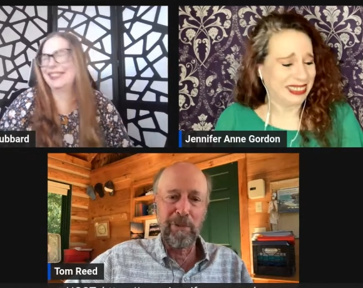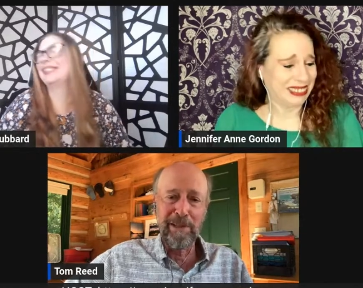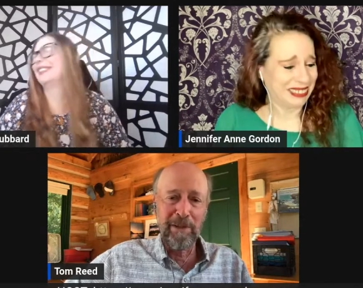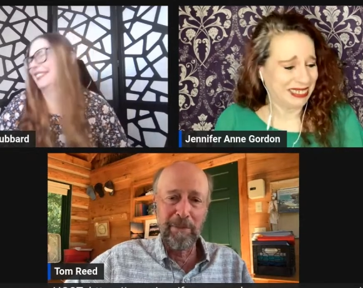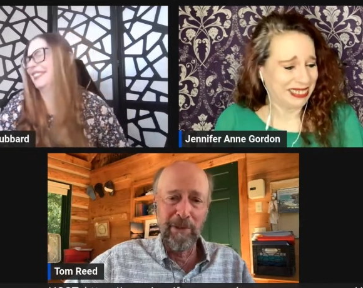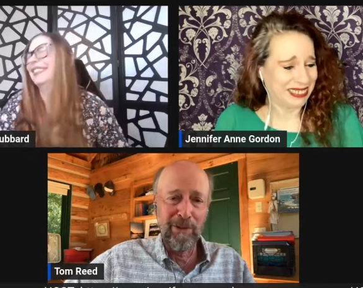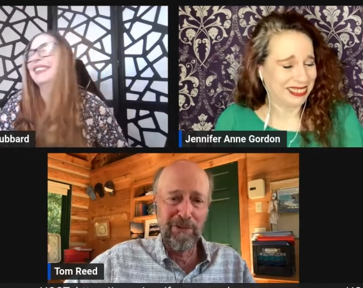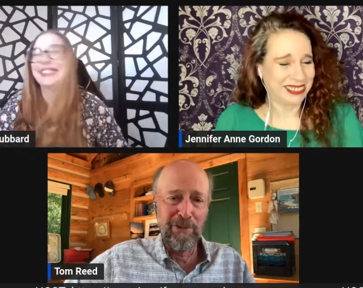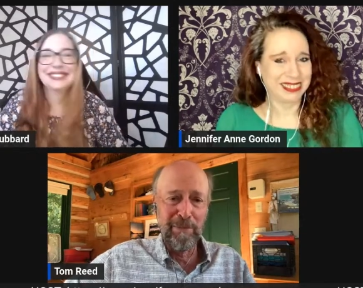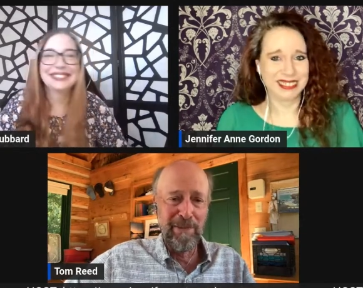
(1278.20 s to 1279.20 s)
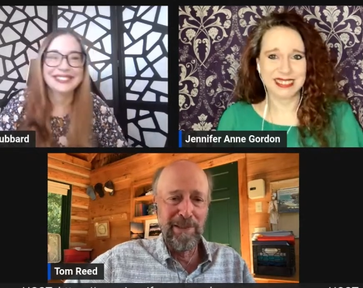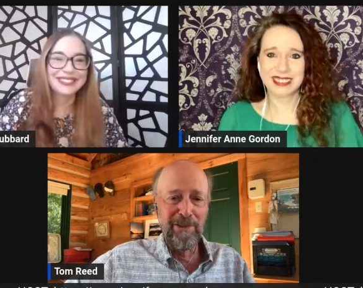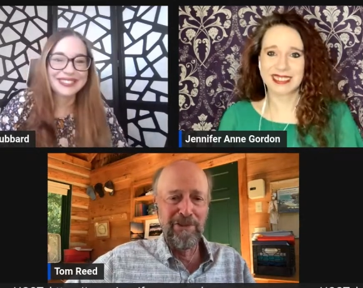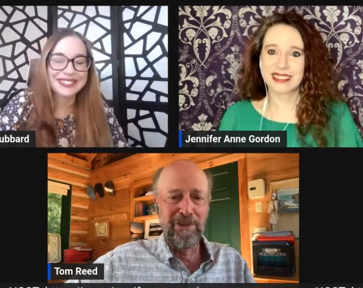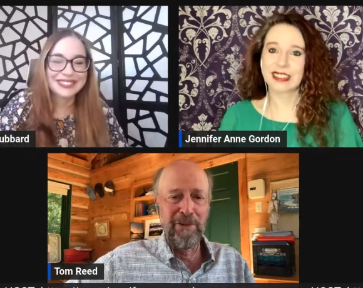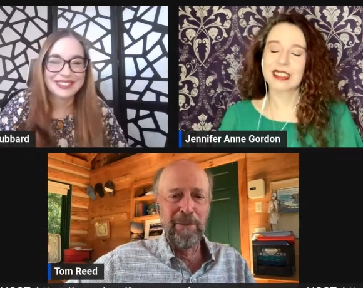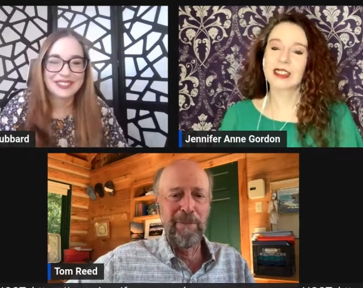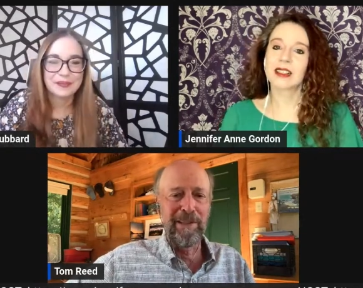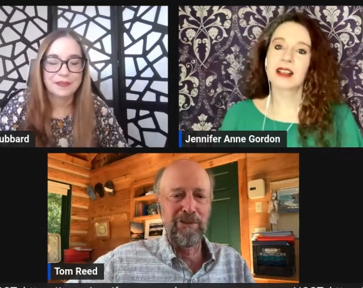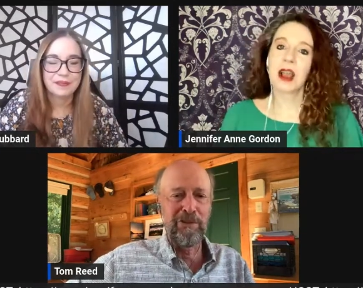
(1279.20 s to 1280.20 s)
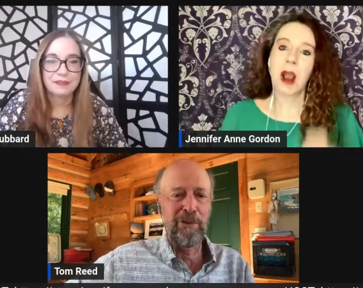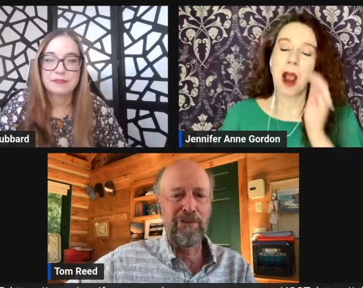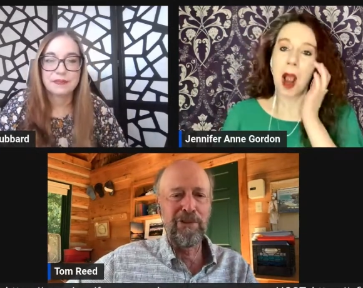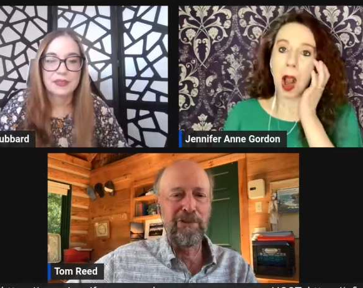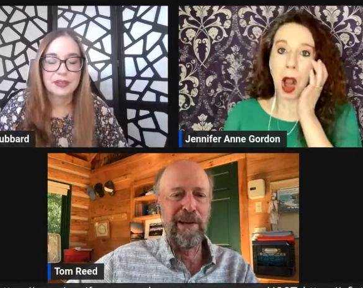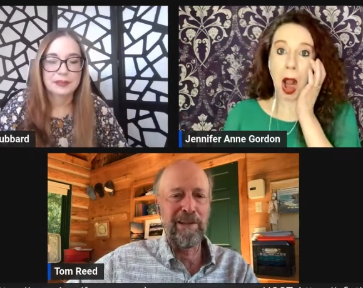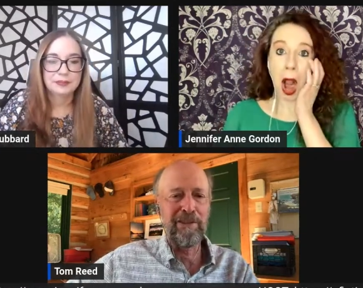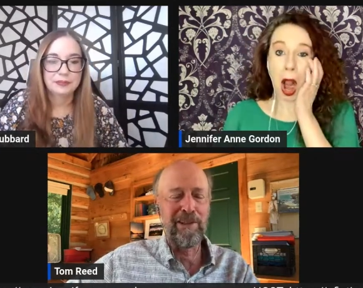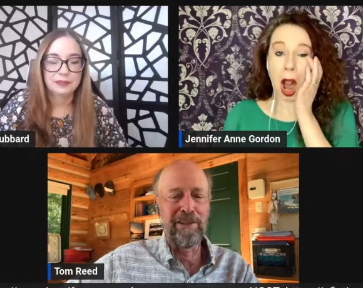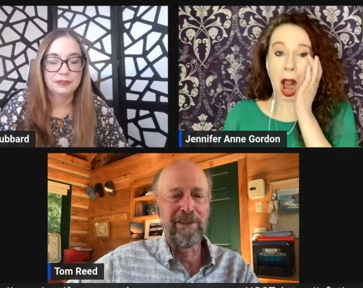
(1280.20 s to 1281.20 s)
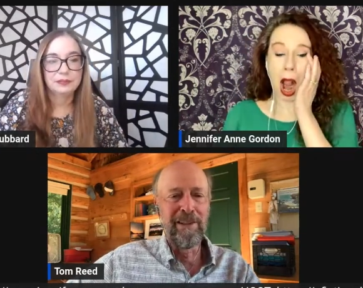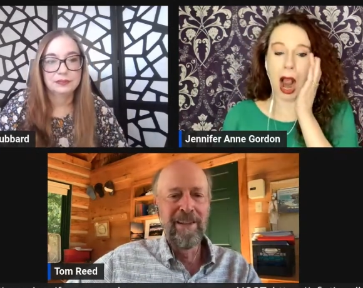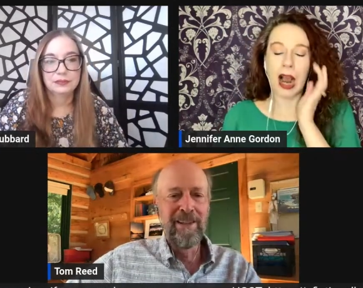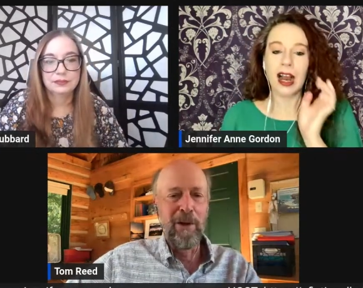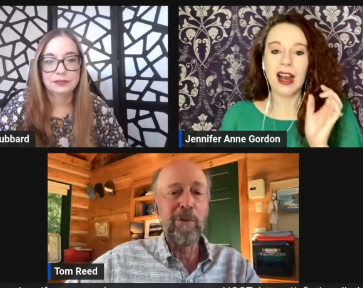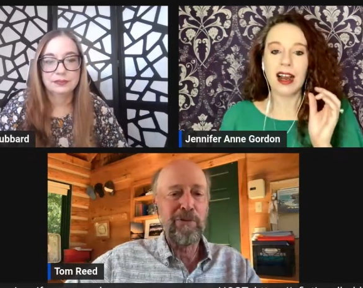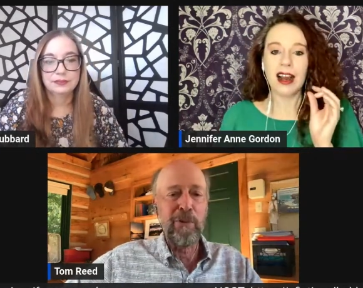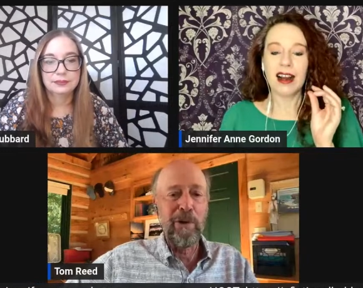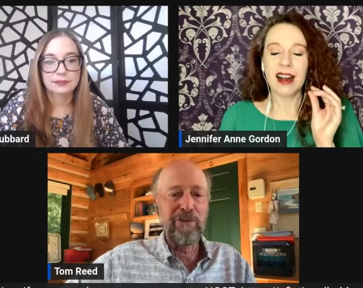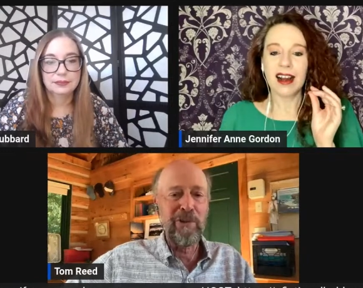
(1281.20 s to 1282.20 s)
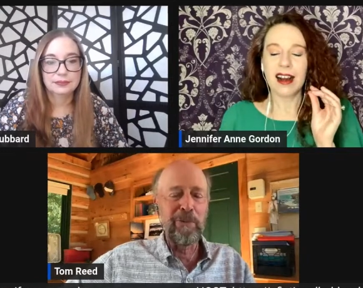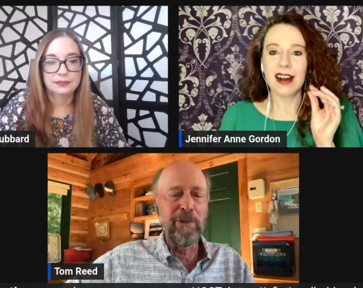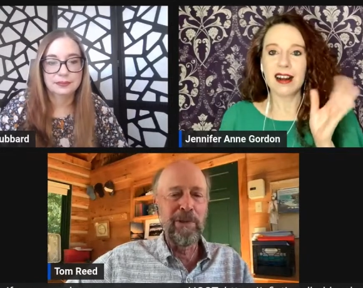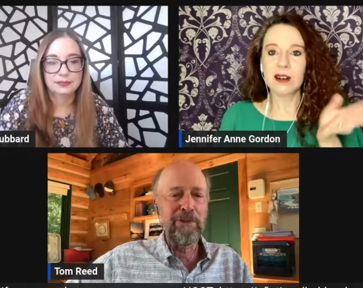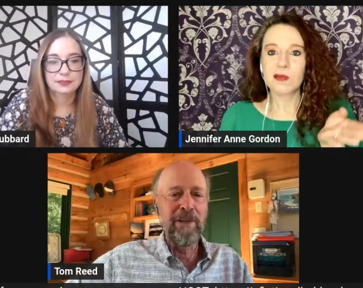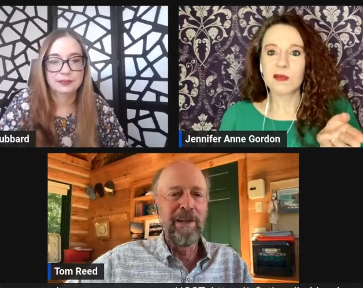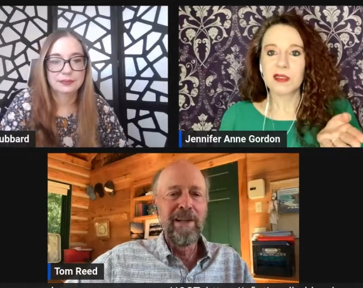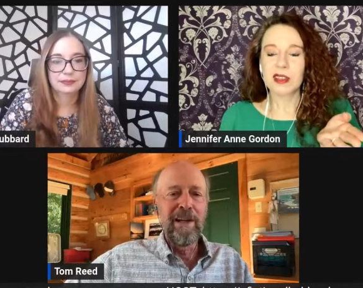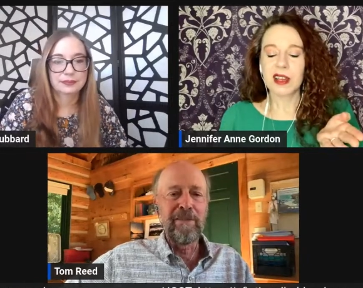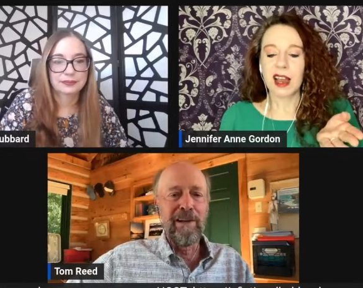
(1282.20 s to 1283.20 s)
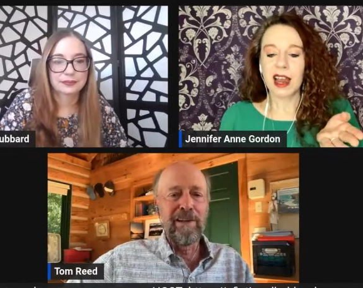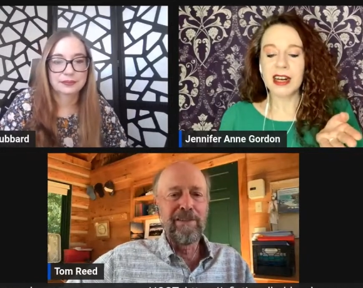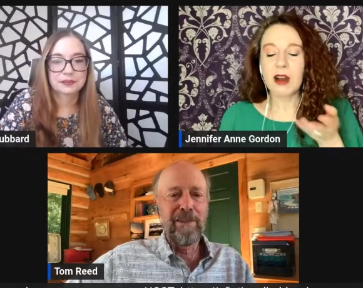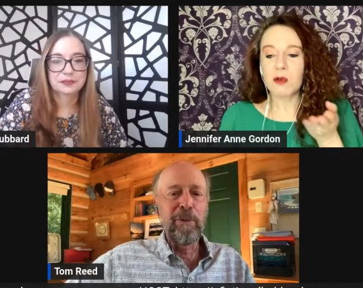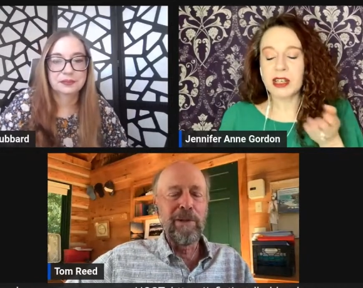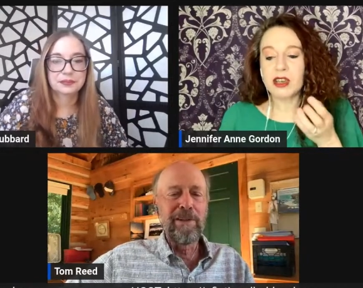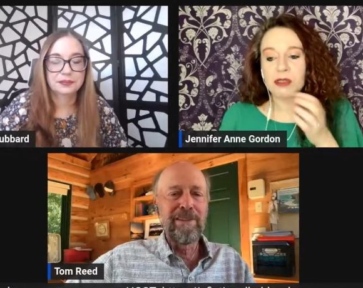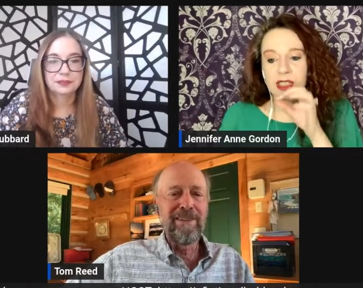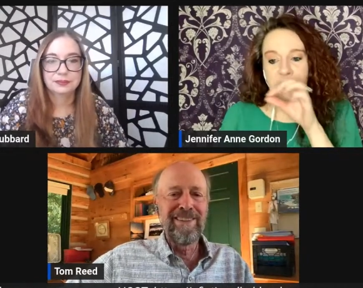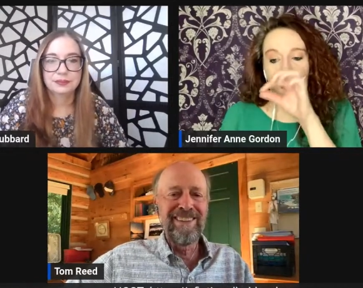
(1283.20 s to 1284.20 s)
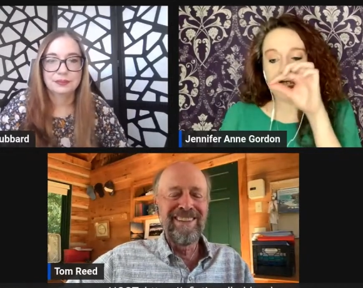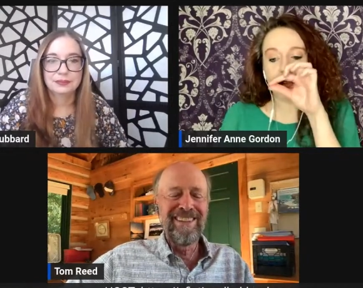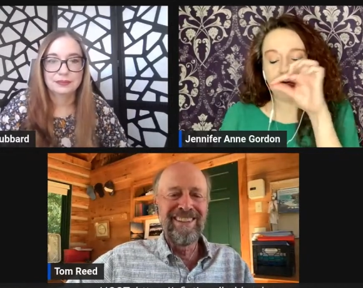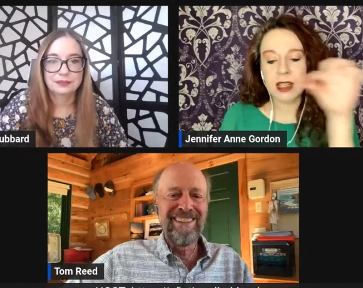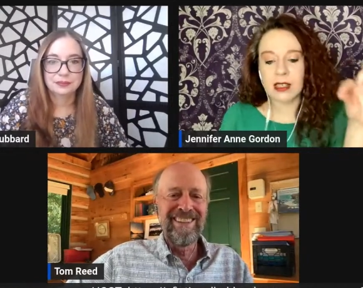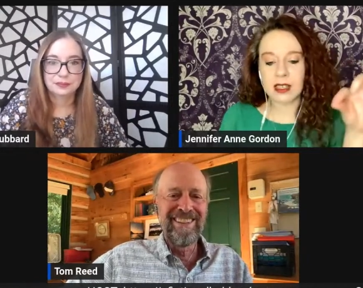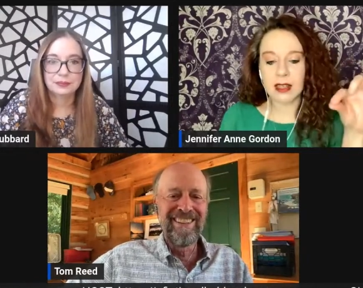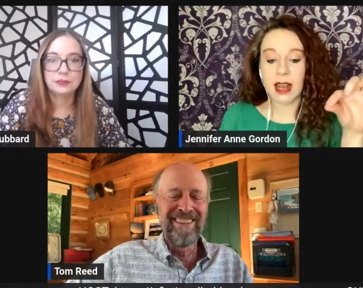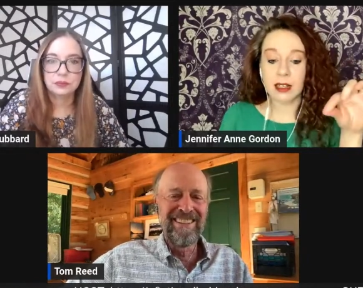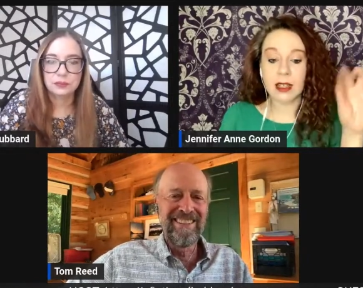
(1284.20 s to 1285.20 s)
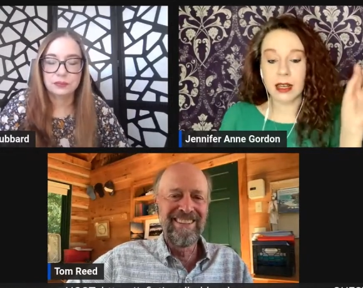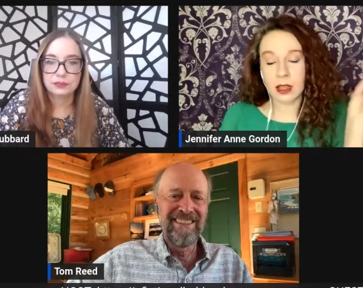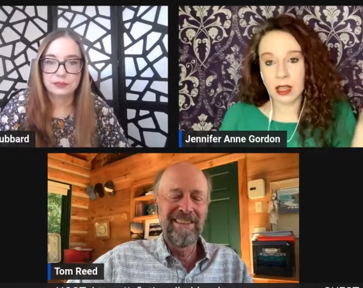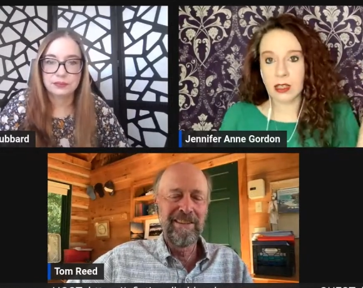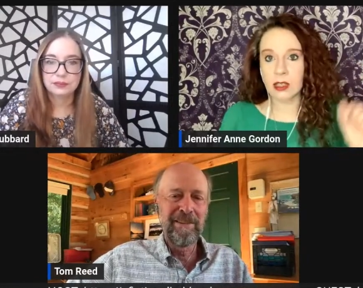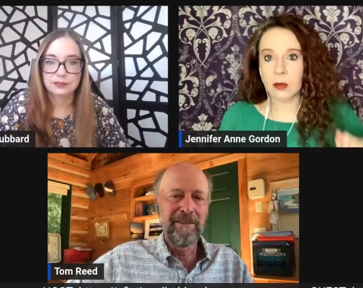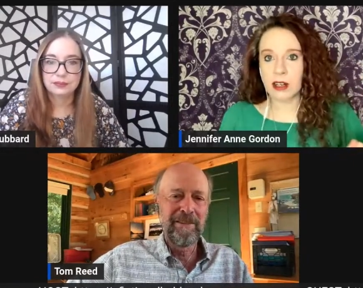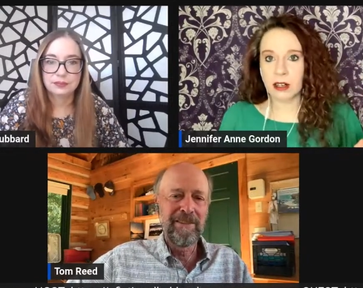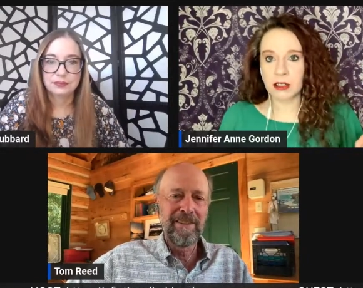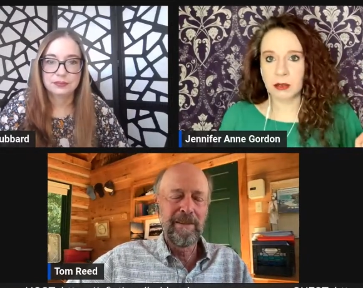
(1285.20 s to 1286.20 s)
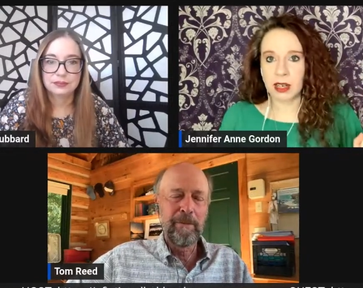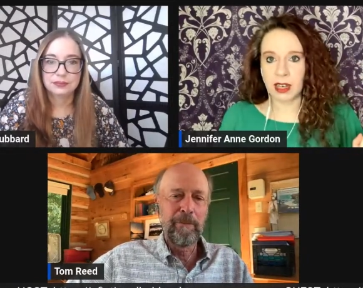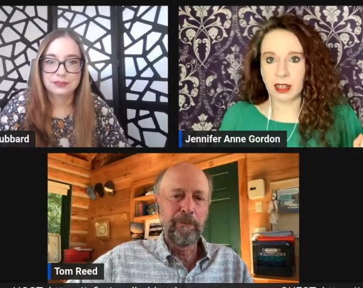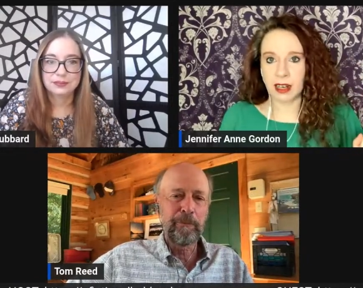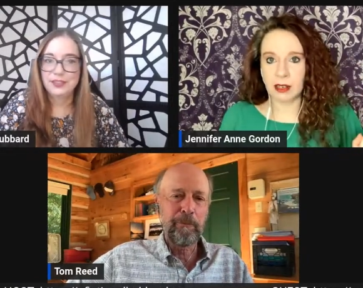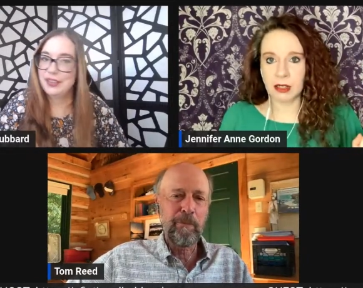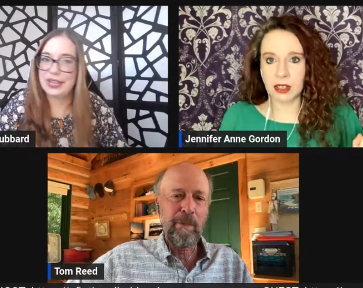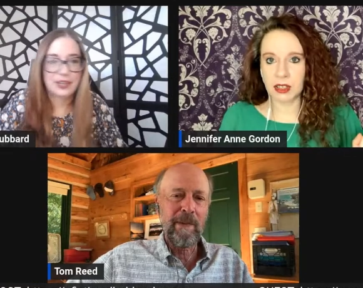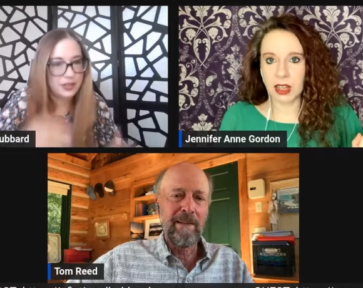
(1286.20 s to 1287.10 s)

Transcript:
Speaker 1: right in the middle of St. Peter's, you know, the biggest tourist attraction in almost the Western world. I know when you
Speaker 2: when you listed that as like this is where they're doing it, and I was just